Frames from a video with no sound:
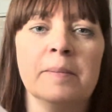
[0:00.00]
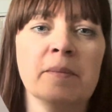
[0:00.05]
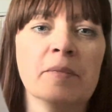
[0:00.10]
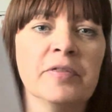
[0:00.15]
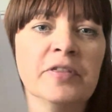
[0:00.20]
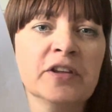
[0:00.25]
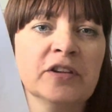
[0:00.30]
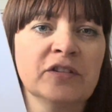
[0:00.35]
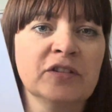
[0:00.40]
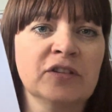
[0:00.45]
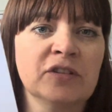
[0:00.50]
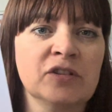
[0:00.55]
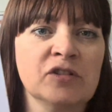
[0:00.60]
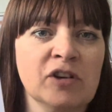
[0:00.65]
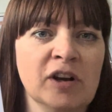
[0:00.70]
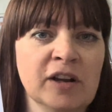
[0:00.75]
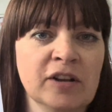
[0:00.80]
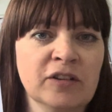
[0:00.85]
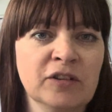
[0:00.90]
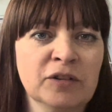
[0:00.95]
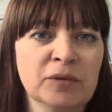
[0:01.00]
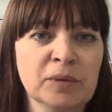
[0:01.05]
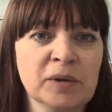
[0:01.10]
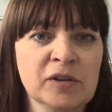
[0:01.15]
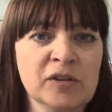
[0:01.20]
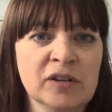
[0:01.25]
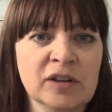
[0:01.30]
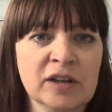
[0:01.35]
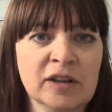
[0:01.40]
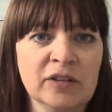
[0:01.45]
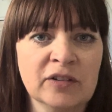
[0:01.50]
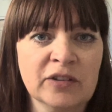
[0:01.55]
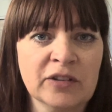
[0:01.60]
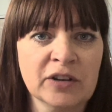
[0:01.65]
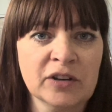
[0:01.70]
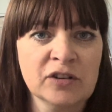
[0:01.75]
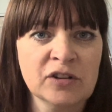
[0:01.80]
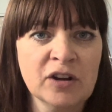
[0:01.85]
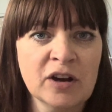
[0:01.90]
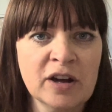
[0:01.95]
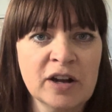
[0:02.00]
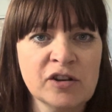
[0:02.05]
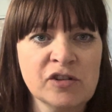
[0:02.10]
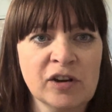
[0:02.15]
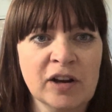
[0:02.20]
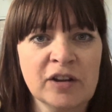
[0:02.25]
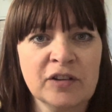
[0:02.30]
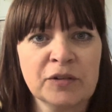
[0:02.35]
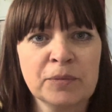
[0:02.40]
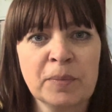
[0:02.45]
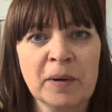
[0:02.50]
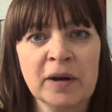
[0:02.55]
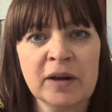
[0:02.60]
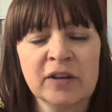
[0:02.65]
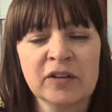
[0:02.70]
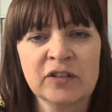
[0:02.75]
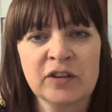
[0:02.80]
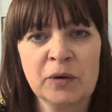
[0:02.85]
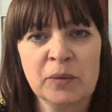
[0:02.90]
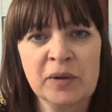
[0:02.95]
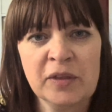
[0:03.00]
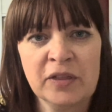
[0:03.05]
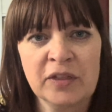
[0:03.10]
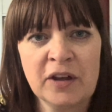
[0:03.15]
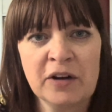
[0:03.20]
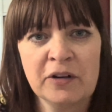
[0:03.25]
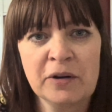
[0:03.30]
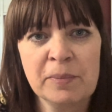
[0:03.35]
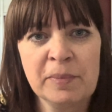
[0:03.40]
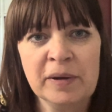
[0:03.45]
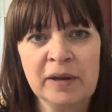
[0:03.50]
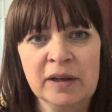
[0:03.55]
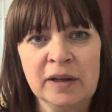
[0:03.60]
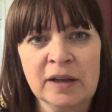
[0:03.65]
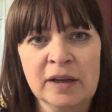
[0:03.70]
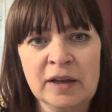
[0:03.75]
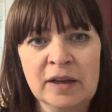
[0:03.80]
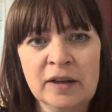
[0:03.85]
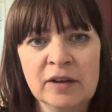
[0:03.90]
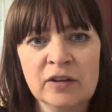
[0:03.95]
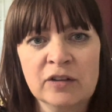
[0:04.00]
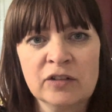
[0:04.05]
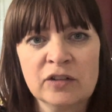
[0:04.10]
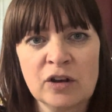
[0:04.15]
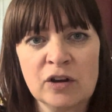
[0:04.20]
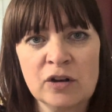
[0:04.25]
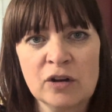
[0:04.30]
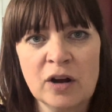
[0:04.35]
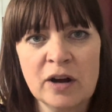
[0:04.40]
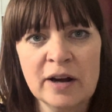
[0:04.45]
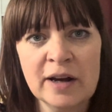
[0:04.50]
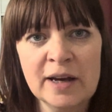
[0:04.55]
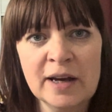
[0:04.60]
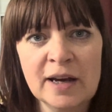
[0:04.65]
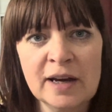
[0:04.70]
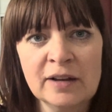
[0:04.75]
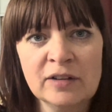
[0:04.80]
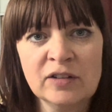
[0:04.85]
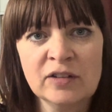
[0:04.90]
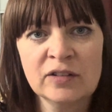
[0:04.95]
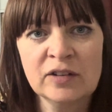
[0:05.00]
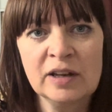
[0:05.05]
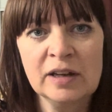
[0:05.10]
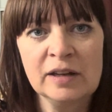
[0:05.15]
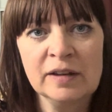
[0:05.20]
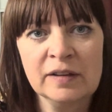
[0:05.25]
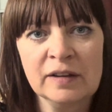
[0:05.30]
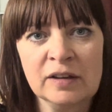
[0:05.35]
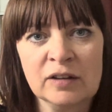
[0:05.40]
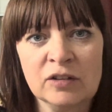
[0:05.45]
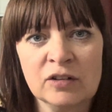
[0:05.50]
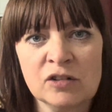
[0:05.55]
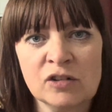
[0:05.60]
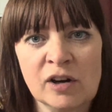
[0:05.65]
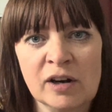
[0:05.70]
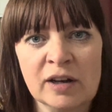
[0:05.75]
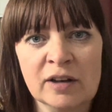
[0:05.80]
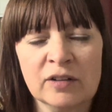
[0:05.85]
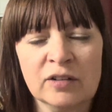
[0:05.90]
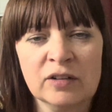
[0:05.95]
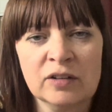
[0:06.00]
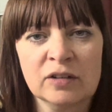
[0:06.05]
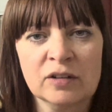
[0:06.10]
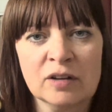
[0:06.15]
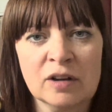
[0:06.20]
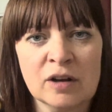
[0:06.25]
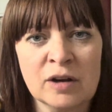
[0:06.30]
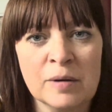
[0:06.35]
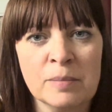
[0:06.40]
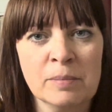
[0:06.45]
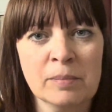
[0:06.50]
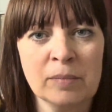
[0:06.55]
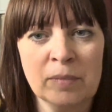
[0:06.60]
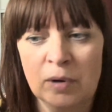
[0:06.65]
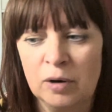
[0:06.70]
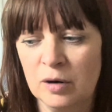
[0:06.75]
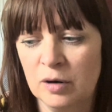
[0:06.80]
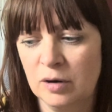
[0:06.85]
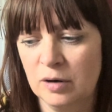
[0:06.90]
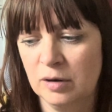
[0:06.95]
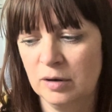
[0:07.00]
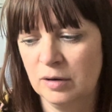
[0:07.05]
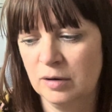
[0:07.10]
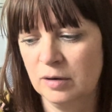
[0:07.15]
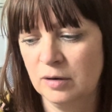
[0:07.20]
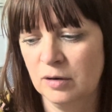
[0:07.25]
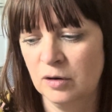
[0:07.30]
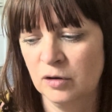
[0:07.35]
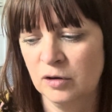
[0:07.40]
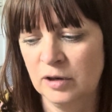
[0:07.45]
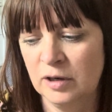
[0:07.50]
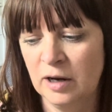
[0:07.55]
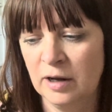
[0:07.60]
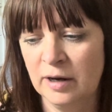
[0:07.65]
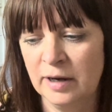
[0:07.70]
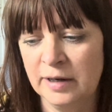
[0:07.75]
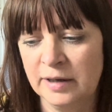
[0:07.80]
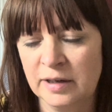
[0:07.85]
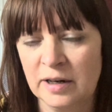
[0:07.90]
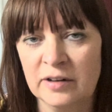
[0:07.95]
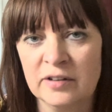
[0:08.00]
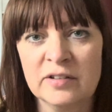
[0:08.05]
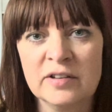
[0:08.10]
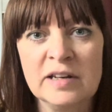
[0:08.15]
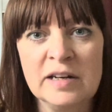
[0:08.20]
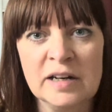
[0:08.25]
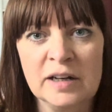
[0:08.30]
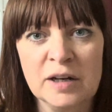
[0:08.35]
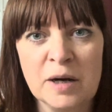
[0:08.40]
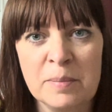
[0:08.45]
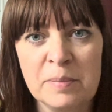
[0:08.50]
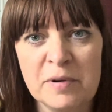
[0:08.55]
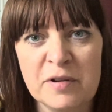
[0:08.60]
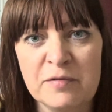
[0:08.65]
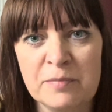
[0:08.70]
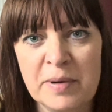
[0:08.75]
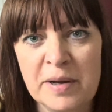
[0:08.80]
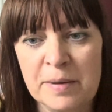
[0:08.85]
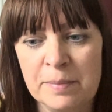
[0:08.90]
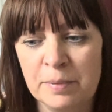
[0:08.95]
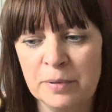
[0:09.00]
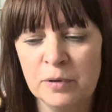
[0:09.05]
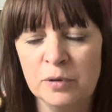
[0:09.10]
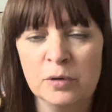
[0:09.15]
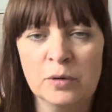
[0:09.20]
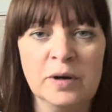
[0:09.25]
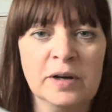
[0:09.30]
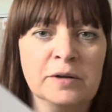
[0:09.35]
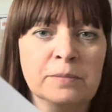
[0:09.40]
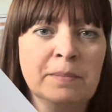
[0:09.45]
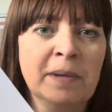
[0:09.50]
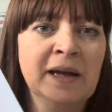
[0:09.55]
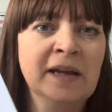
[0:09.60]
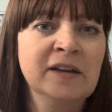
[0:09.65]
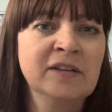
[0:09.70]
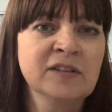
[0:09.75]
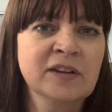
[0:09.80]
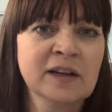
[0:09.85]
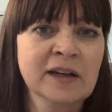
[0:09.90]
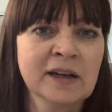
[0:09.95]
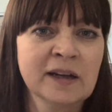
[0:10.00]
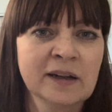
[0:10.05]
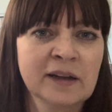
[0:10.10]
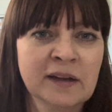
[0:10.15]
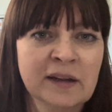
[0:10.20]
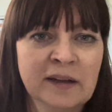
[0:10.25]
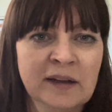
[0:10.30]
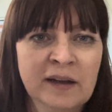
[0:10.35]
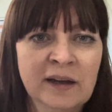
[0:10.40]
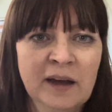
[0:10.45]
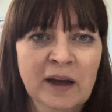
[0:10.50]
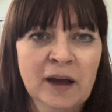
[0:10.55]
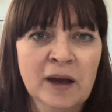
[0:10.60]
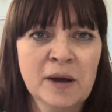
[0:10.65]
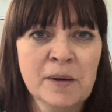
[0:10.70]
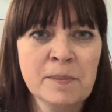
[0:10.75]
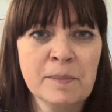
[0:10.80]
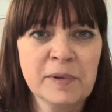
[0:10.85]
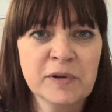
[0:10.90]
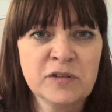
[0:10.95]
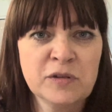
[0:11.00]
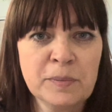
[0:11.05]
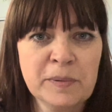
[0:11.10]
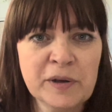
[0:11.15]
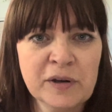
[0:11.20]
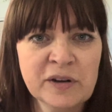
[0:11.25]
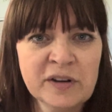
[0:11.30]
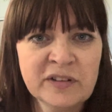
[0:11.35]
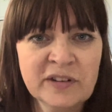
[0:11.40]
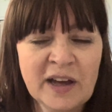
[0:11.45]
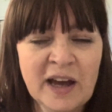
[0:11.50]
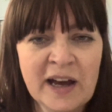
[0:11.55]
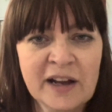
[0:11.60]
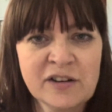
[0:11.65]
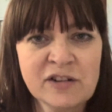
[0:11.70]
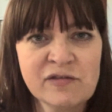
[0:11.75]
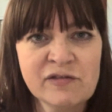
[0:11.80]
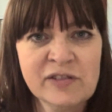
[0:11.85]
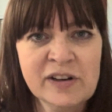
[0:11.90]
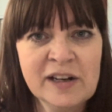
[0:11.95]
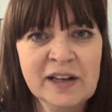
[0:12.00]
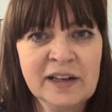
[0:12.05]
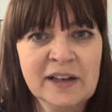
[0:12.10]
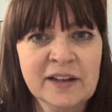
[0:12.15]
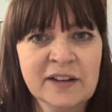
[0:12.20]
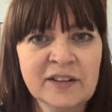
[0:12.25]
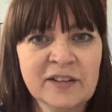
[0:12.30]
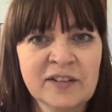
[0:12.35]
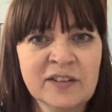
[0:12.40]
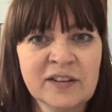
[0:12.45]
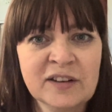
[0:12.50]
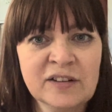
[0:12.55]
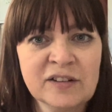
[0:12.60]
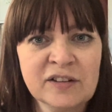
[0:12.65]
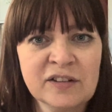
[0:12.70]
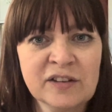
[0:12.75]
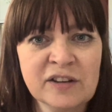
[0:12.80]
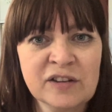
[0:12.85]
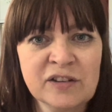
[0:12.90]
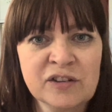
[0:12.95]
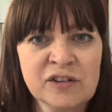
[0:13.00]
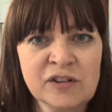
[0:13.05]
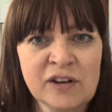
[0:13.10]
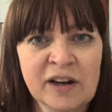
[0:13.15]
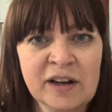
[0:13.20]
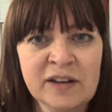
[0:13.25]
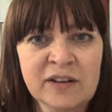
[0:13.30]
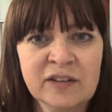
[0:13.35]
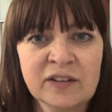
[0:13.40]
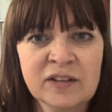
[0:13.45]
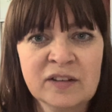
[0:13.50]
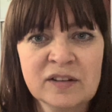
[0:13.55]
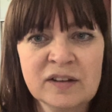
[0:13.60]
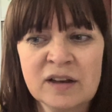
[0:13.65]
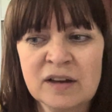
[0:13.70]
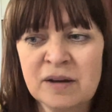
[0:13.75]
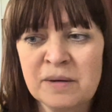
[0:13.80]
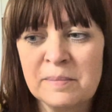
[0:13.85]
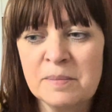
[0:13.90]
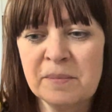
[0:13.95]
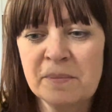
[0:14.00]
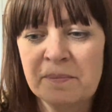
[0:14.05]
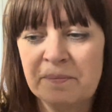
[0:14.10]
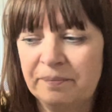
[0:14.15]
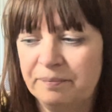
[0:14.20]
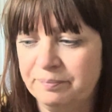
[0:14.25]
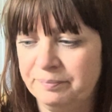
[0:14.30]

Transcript: this dress, which is the tie dress by Sewing Therapy. So I had seen this dress online. I'd seen a couple of people had made it, but to be honest I hadn't really considered this dress, and